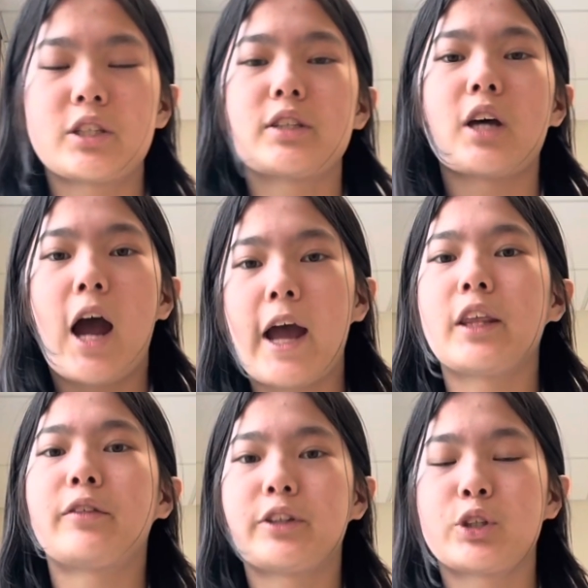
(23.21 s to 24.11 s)
is a
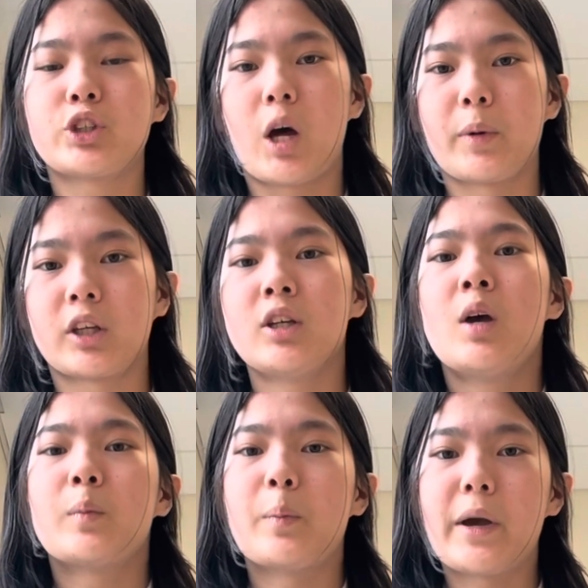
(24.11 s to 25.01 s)
highly researched topic,
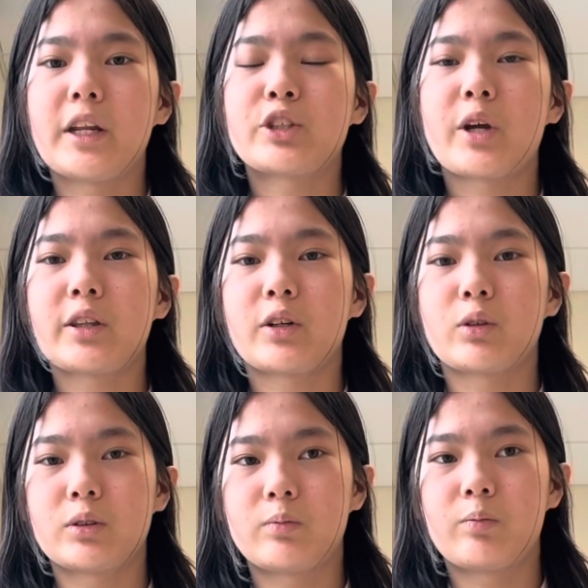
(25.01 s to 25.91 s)
but many train
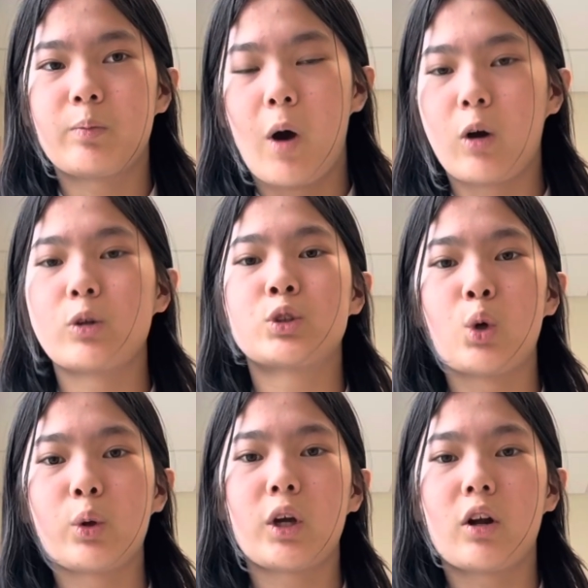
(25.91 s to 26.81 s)
their models
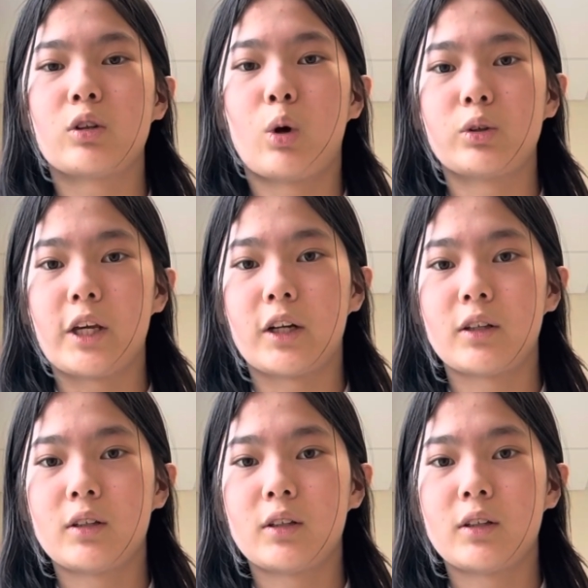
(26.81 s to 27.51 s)
solely on adult data.